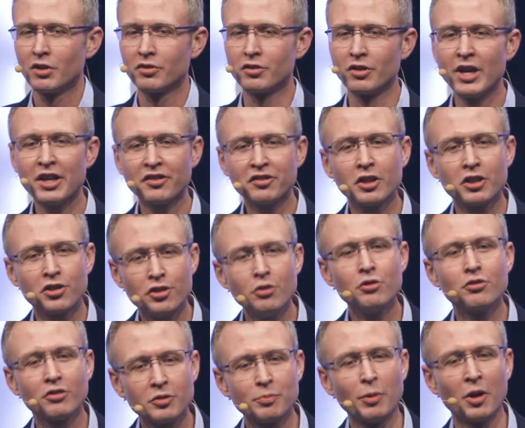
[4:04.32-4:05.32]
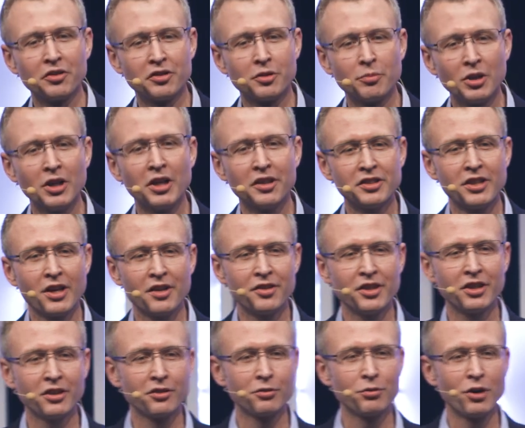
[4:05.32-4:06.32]
So that's a huge responsibility, I
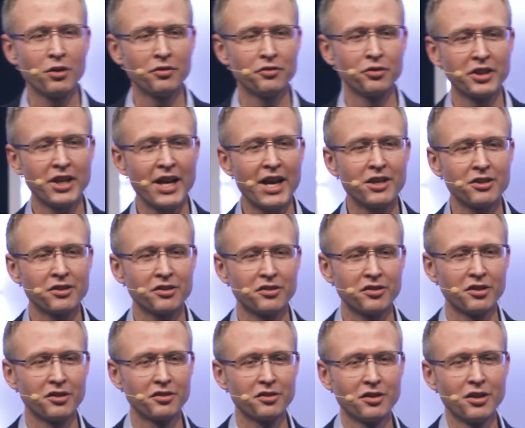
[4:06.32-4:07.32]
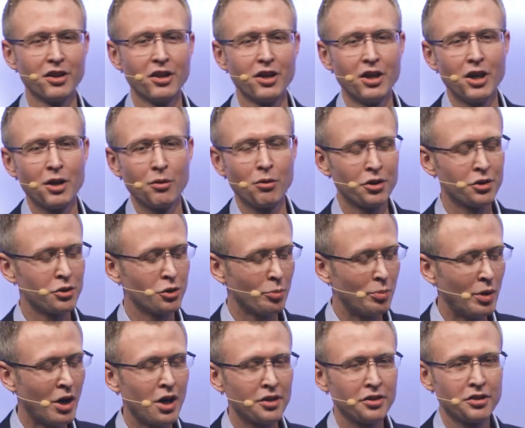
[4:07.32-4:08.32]
think, as well for Cadence as one of your
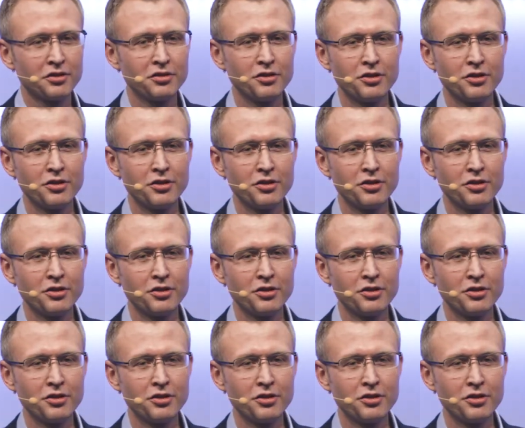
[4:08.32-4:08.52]
partners.